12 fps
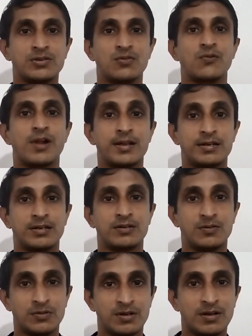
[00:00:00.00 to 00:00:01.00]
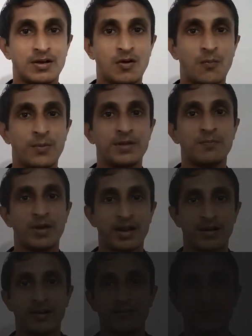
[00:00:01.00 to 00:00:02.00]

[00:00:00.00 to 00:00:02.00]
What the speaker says: write a good opening paragraph.